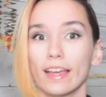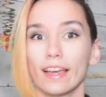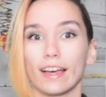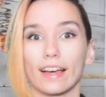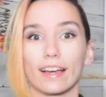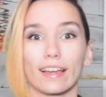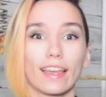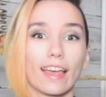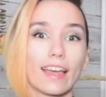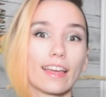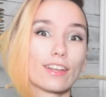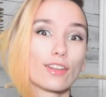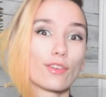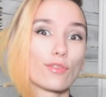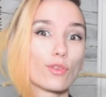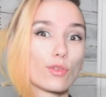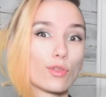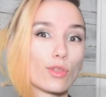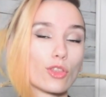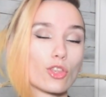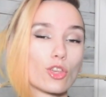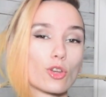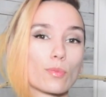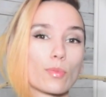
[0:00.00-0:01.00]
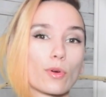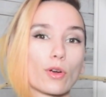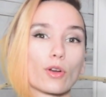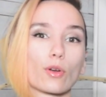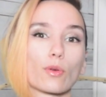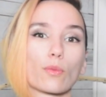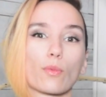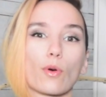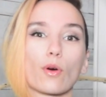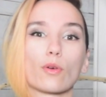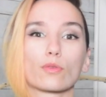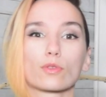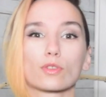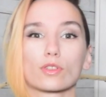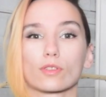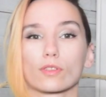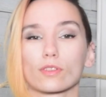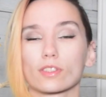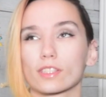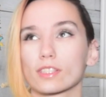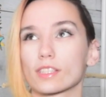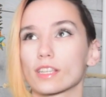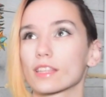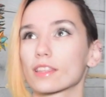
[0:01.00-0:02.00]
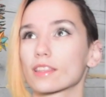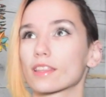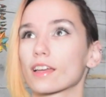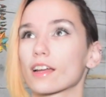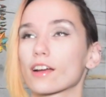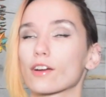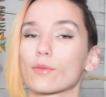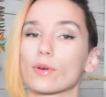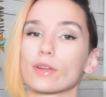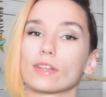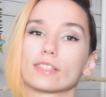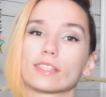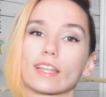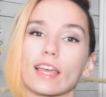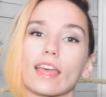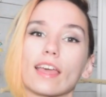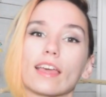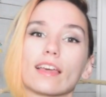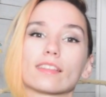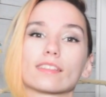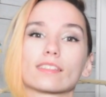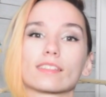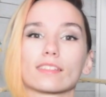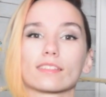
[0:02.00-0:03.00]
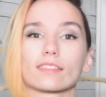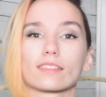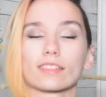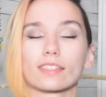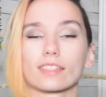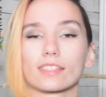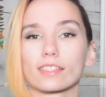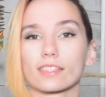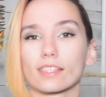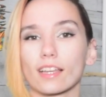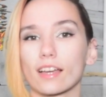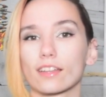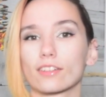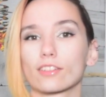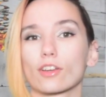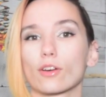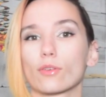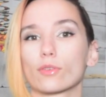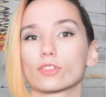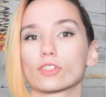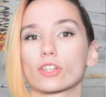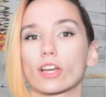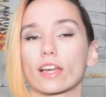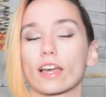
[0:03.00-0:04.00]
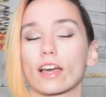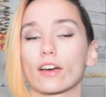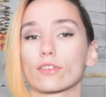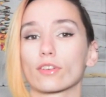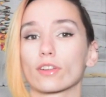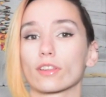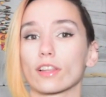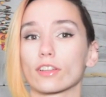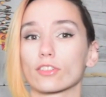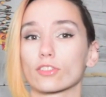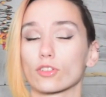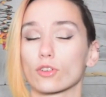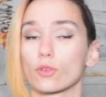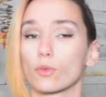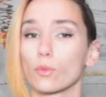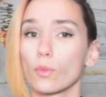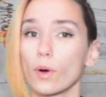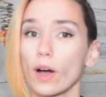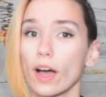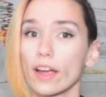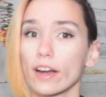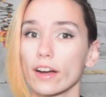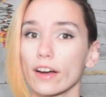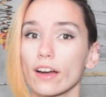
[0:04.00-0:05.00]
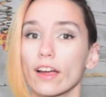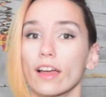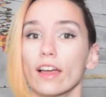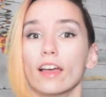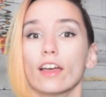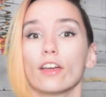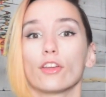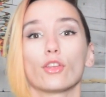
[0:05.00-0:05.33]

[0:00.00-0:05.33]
Again, if you think your bird won't sit there one day and suddenly decide to go and check out an electrical wire,